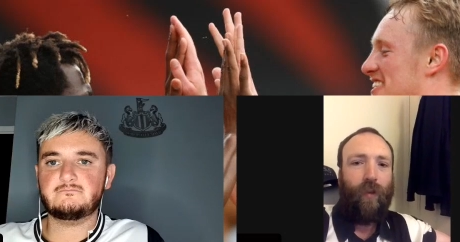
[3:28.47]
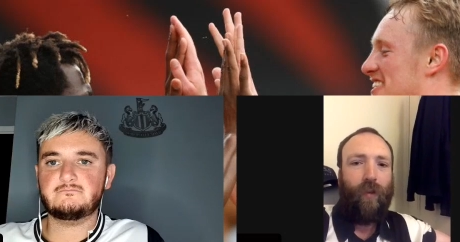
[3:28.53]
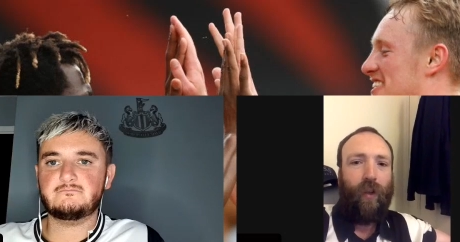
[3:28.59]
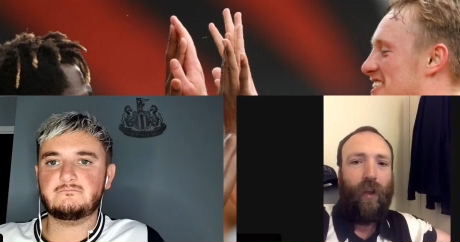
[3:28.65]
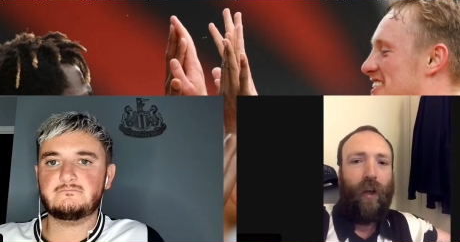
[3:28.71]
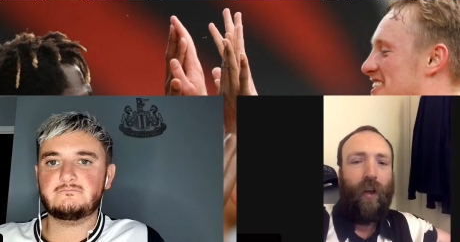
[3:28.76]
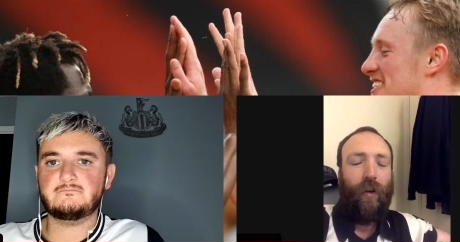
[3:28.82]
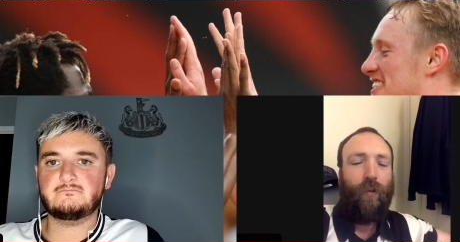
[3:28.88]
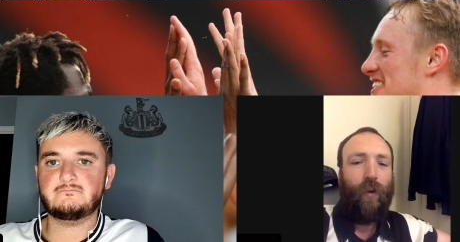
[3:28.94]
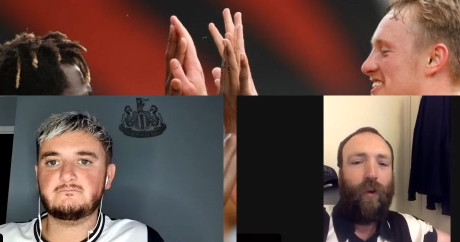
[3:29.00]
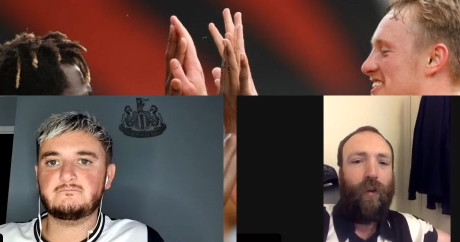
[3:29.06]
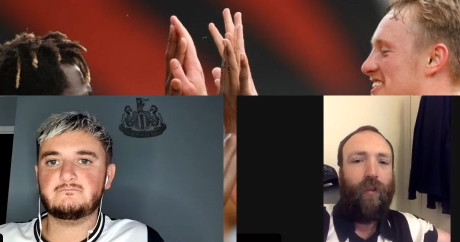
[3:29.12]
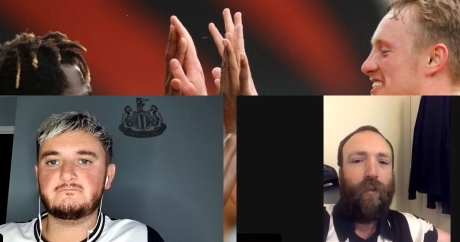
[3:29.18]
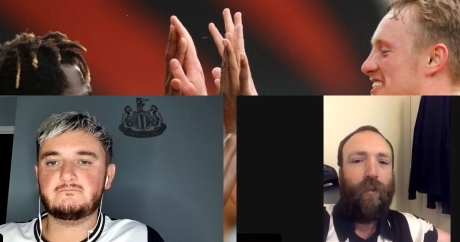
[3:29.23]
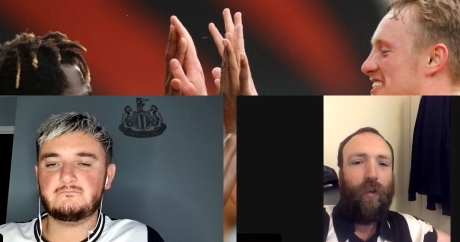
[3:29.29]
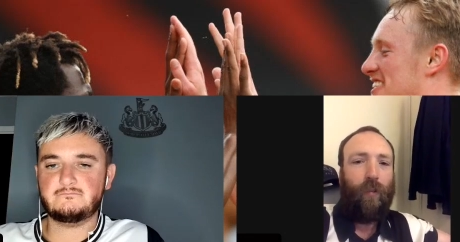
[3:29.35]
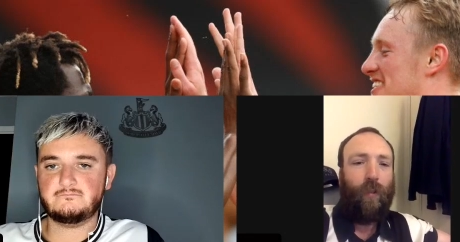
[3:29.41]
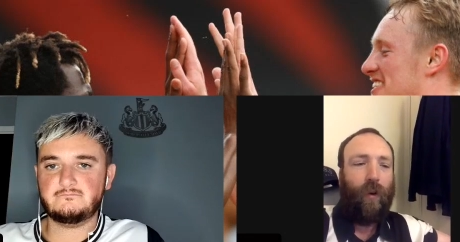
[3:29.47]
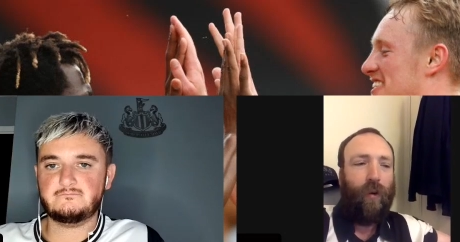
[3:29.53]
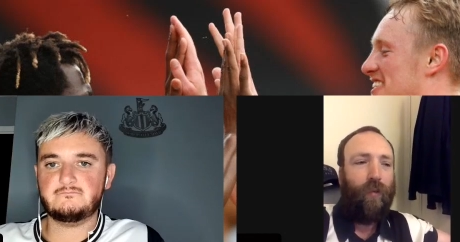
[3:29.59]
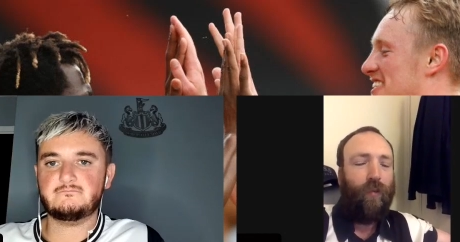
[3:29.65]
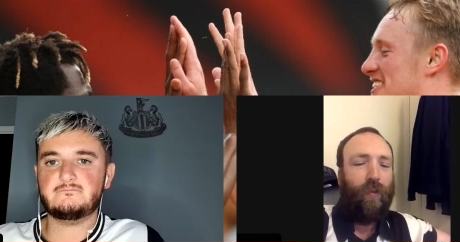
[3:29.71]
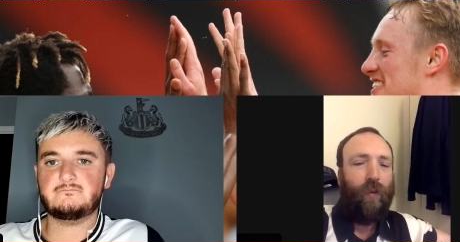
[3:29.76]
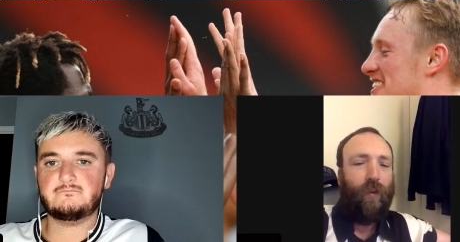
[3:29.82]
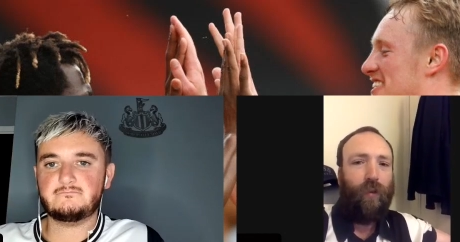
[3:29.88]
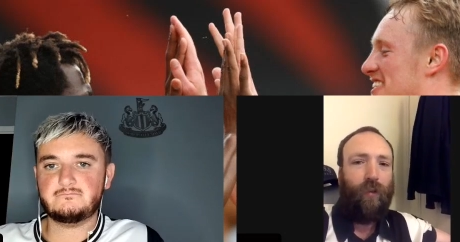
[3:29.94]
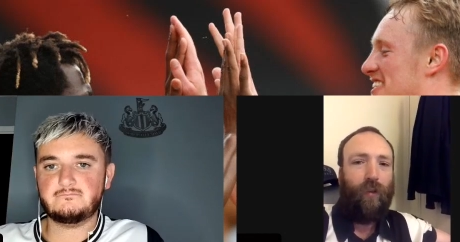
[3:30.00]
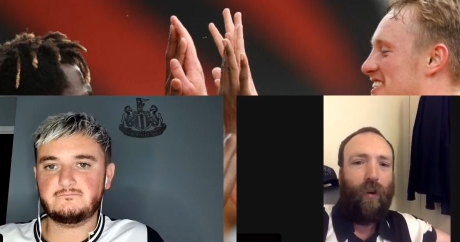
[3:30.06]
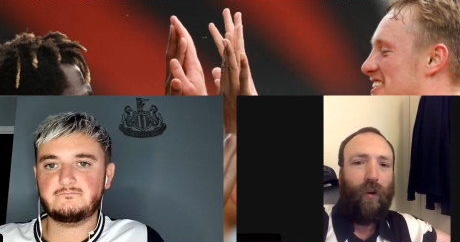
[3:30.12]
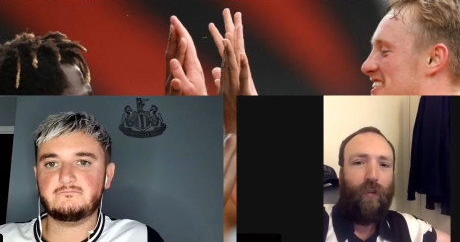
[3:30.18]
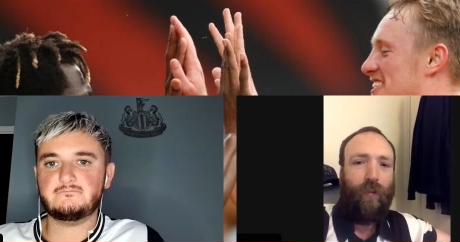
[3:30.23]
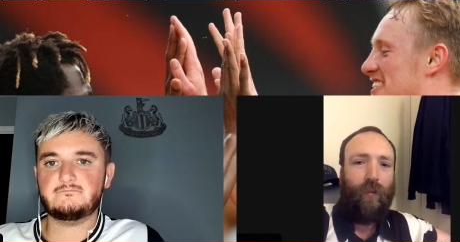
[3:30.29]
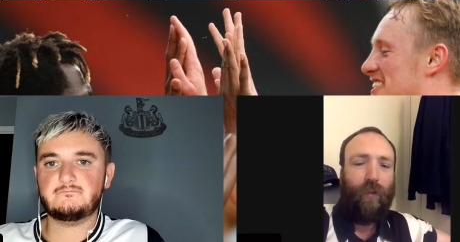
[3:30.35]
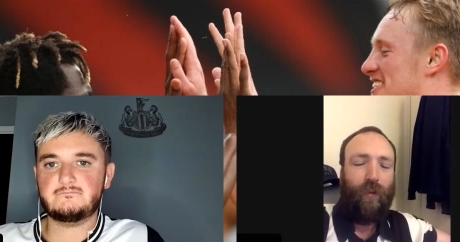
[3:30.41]
Speaker 1: I think he had a very disappointing first
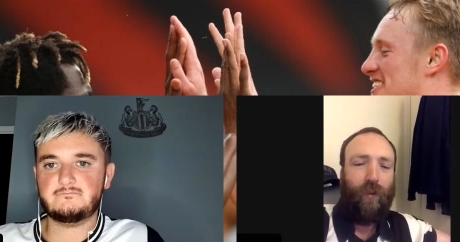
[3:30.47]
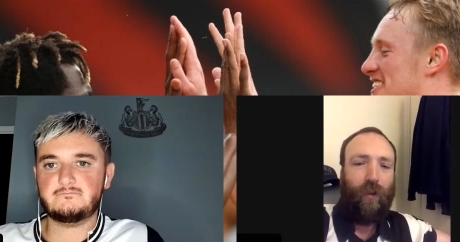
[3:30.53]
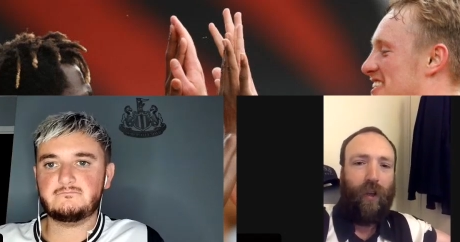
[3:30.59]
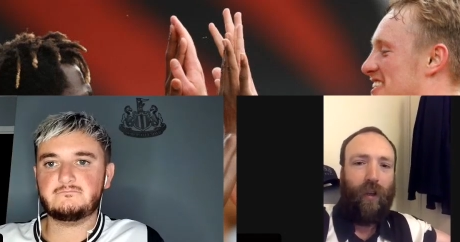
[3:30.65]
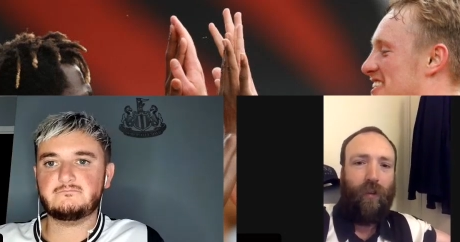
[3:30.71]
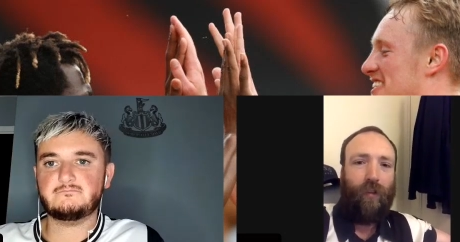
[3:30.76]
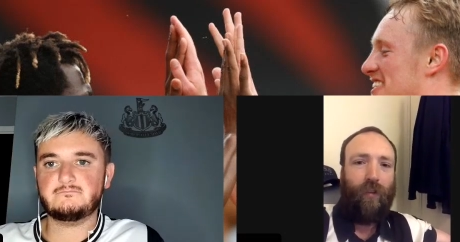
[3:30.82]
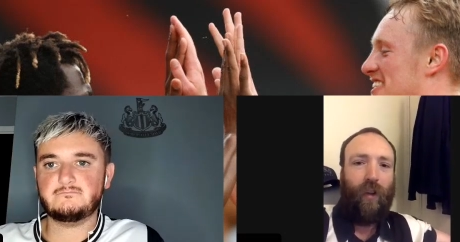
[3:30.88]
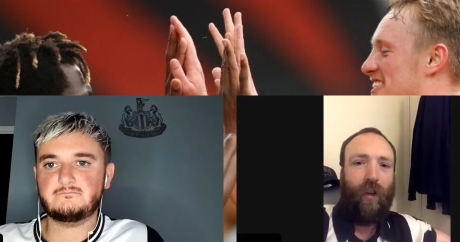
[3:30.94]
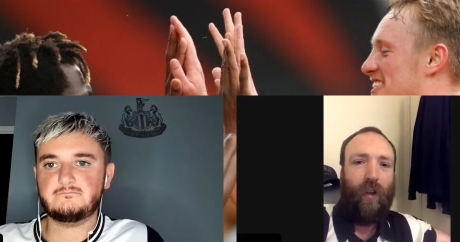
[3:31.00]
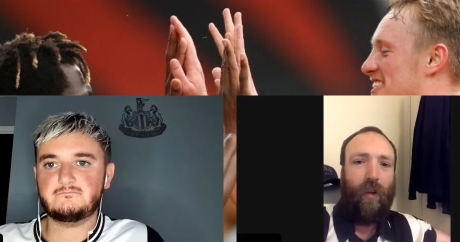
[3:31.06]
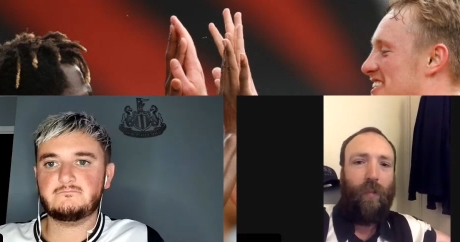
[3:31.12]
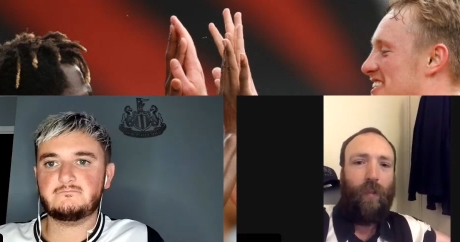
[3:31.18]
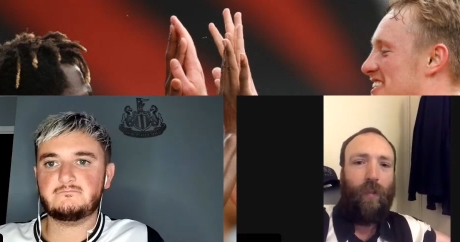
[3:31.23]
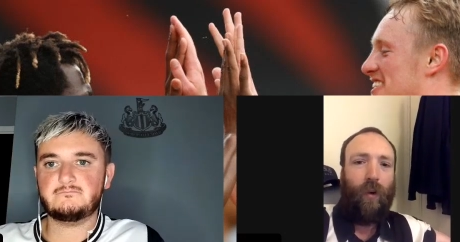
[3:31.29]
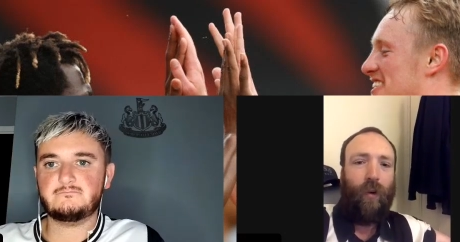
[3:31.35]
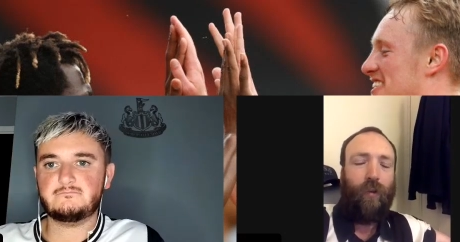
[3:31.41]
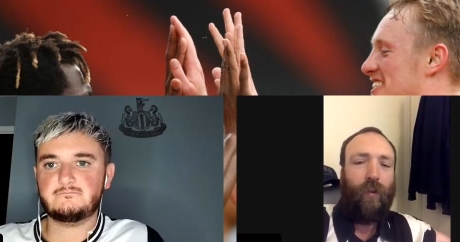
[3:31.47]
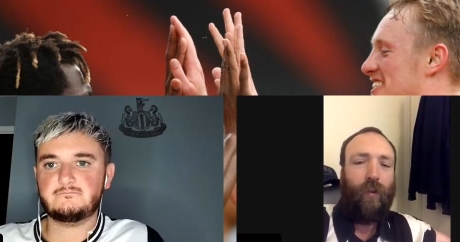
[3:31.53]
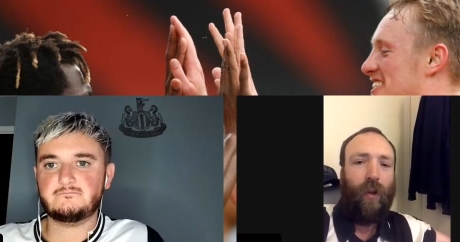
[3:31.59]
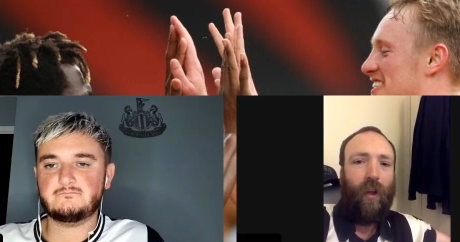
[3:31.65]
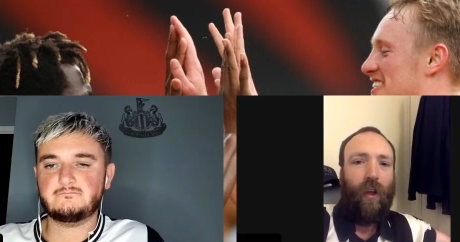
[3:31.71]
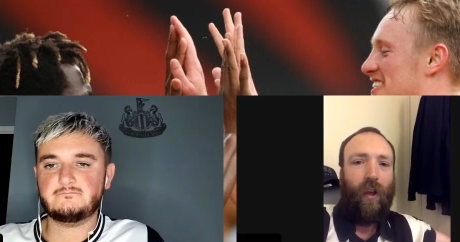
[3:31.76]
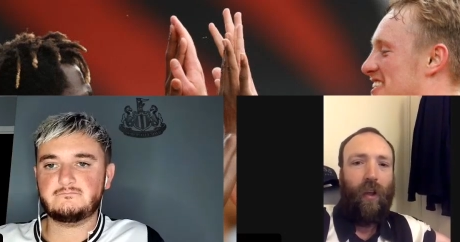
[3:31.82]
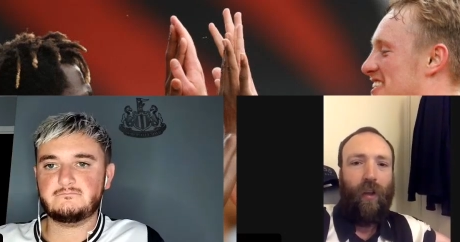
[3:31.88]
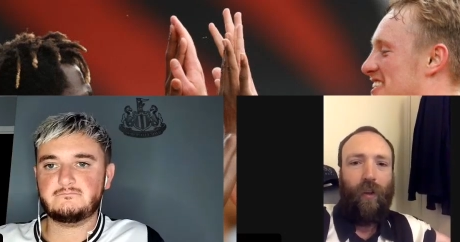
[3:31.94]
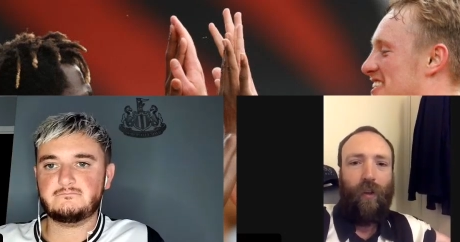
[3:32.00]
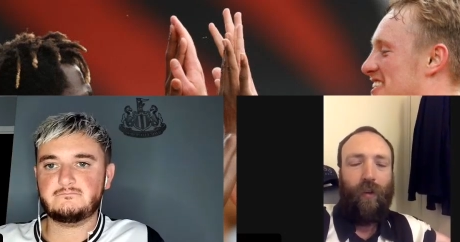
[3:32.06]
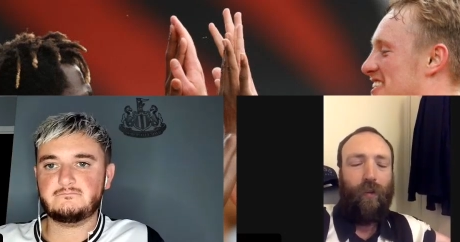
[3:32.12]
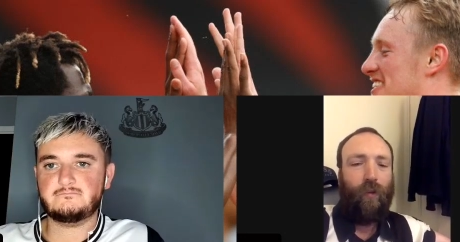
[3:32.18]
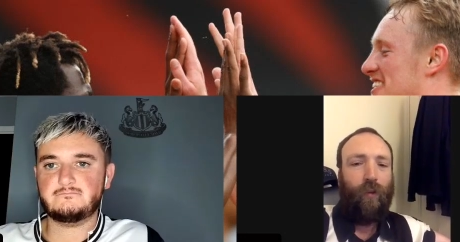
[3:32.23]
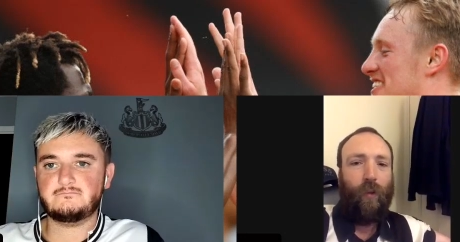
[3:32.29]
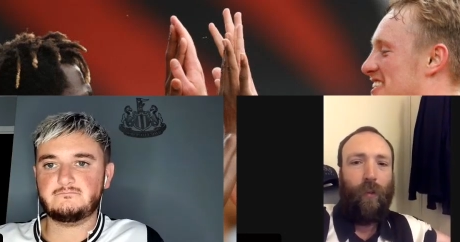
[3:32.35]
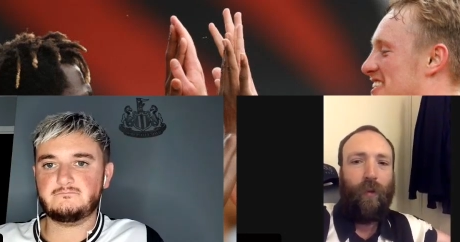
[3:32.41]
half against City, but
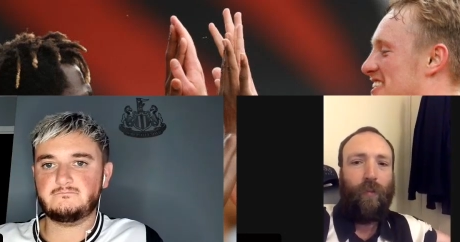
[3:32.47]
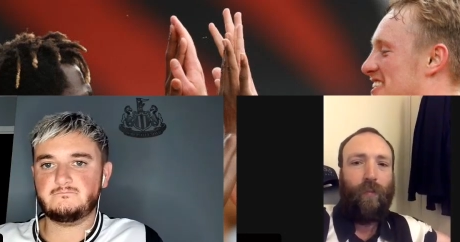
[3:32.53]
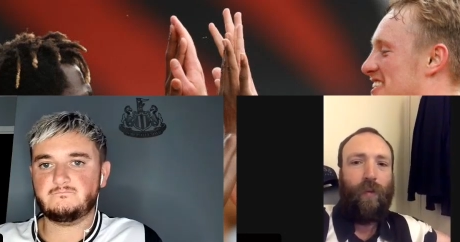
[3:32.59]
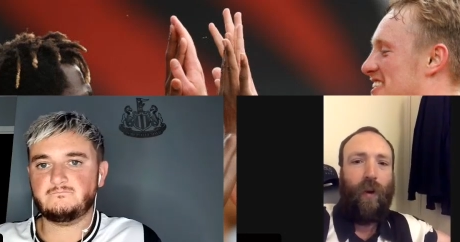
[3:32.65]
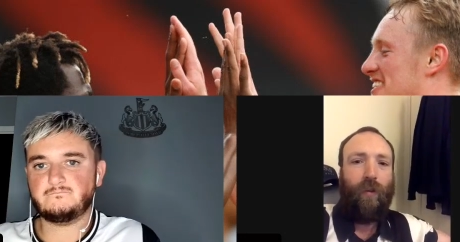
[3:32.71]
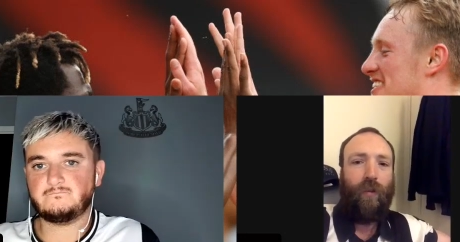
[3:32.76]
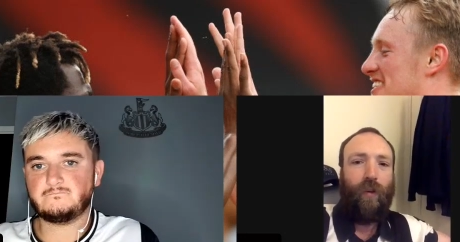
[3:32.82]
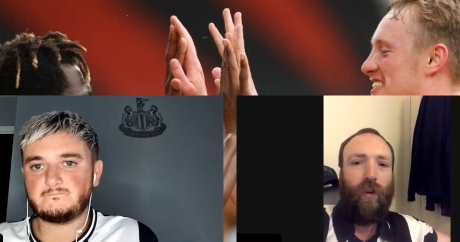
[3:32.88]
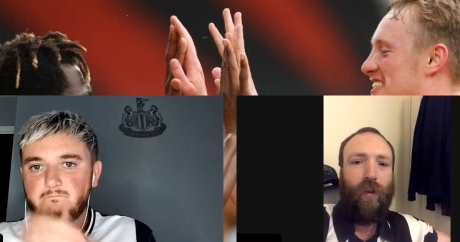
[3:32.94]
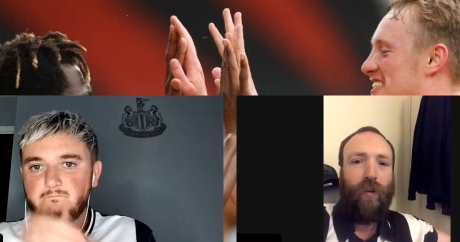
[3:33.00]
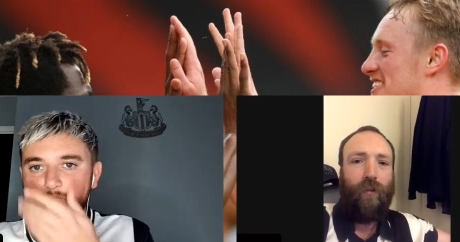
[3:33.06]
so much pressure on his